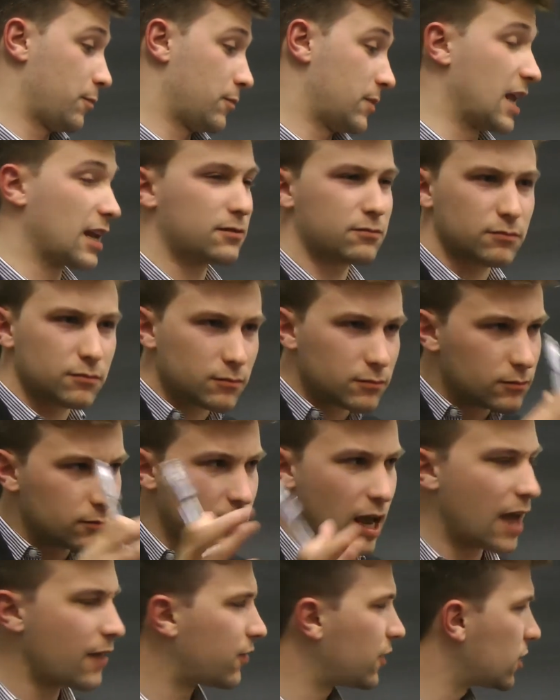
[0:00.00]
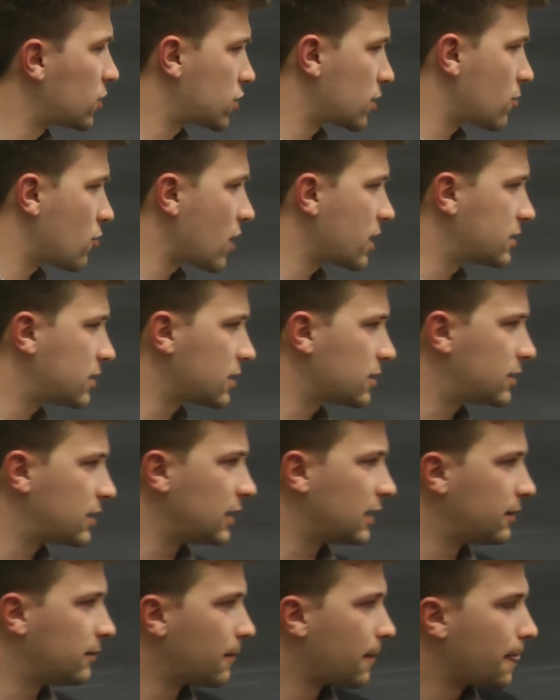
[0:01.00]
that, I think, summarizes
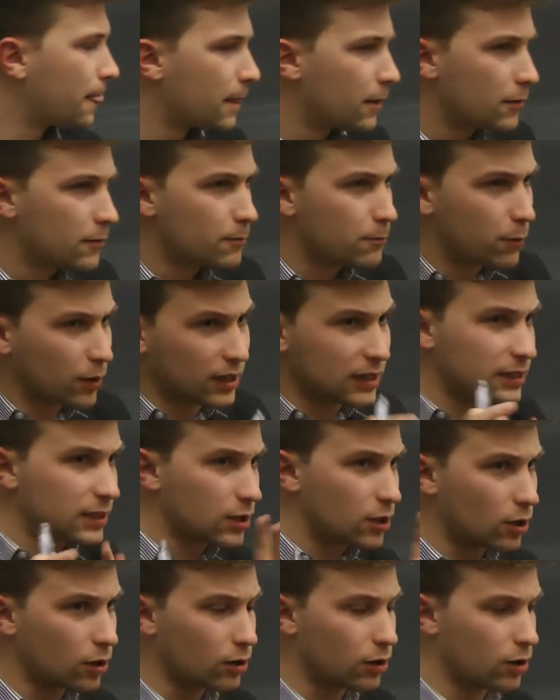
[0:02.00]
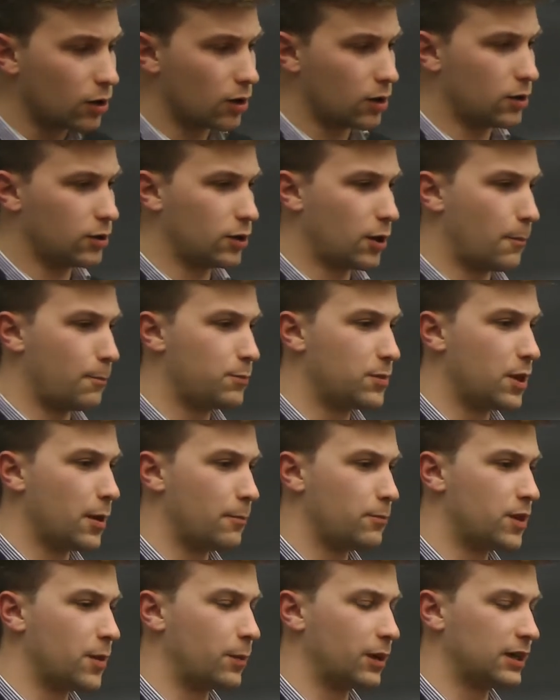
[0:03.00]
the political
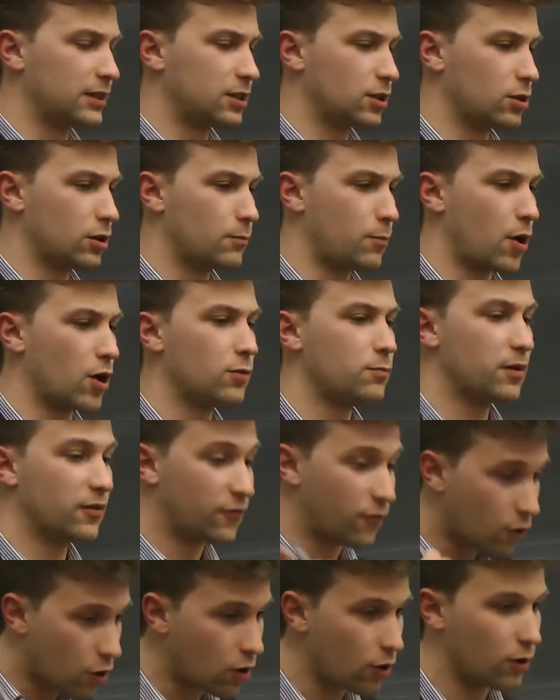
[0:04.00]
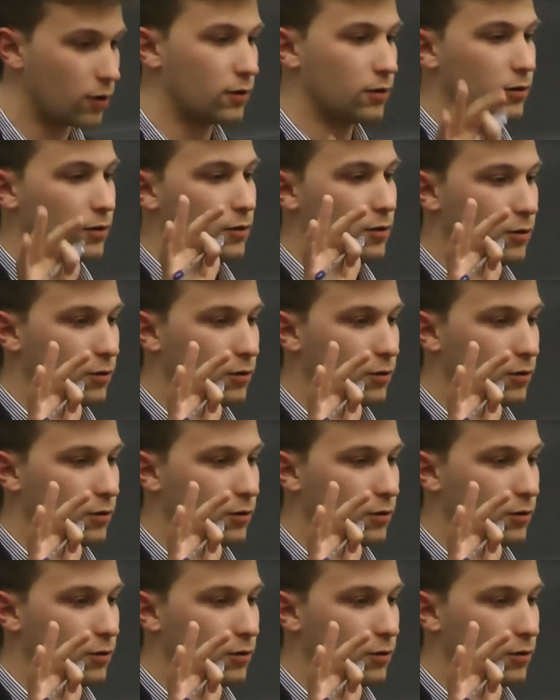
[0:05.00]
the political part. Before